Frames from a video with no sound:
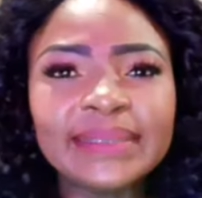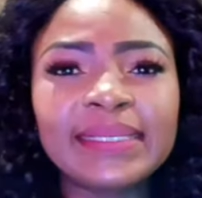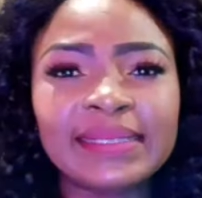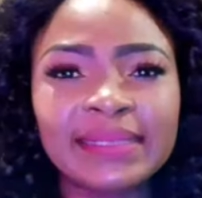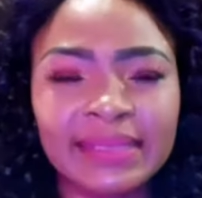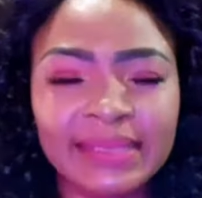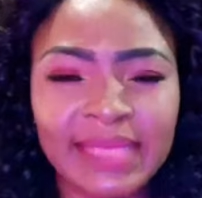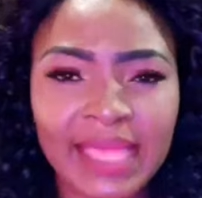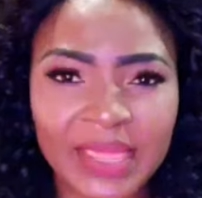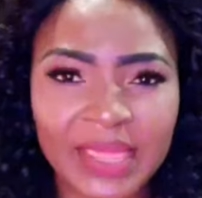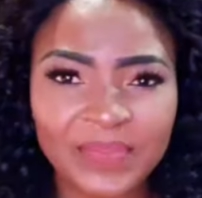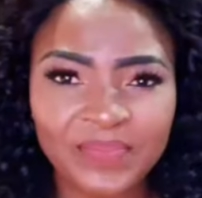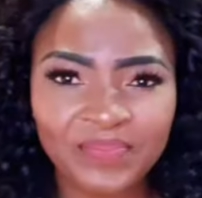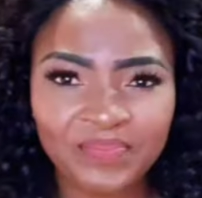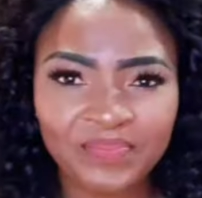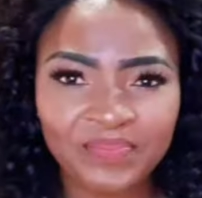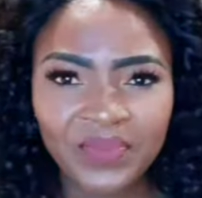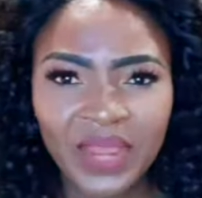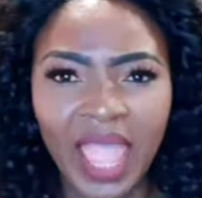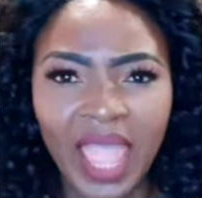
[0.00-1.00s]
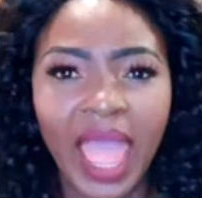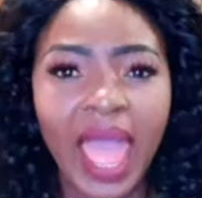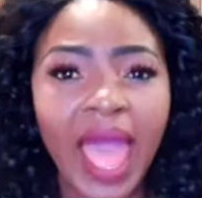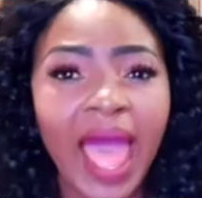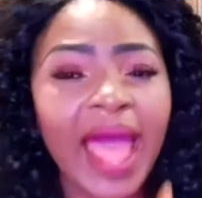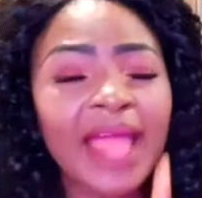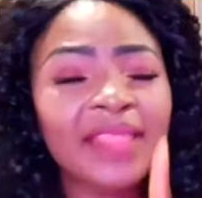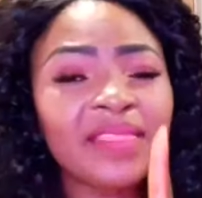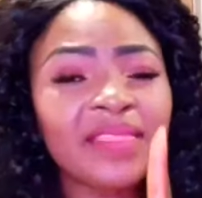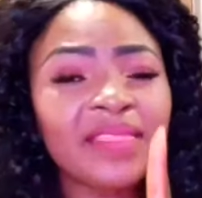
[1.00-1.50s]
And there is no one
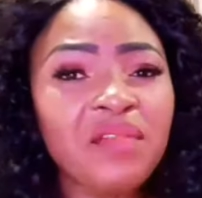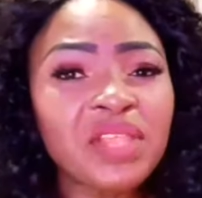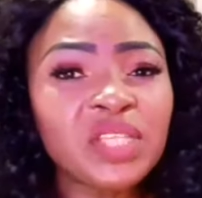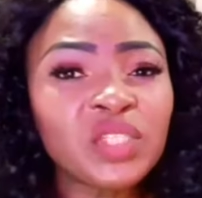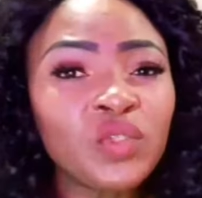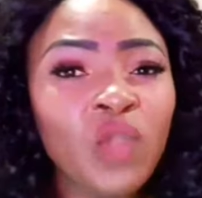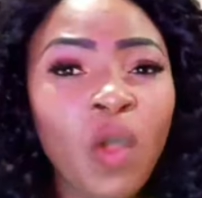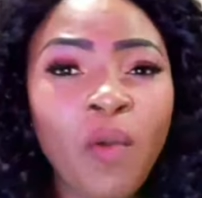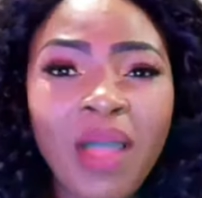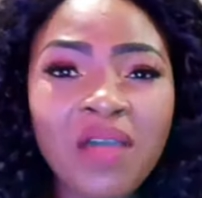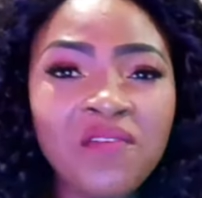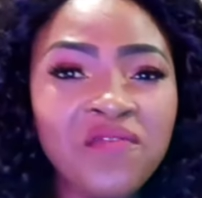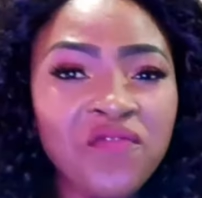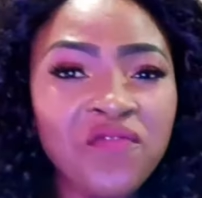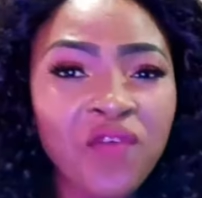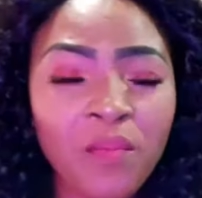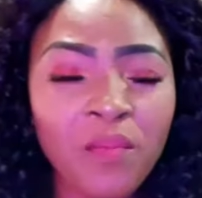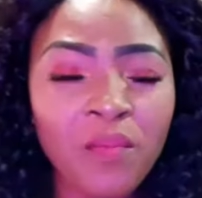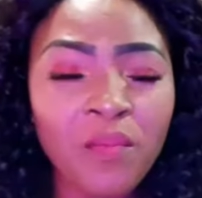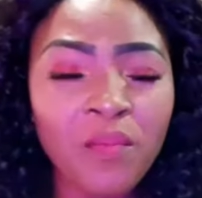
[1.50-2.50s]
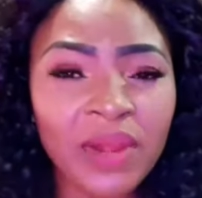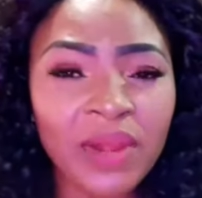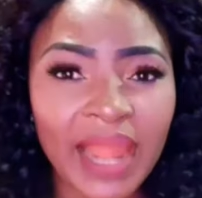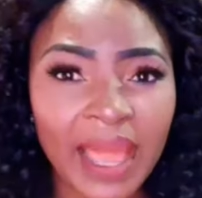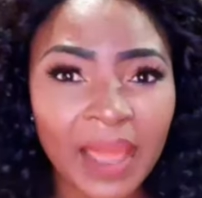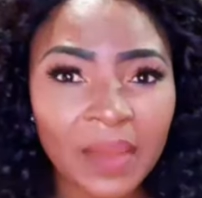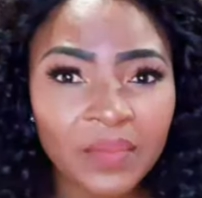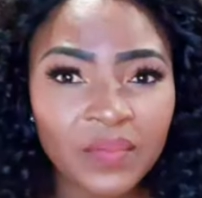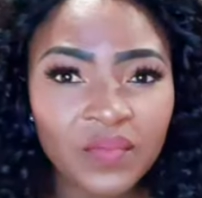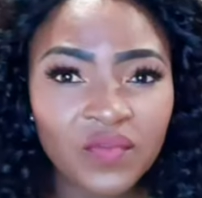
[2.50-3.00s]
formula for every
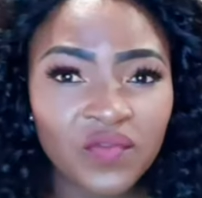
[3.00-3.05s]
marriage.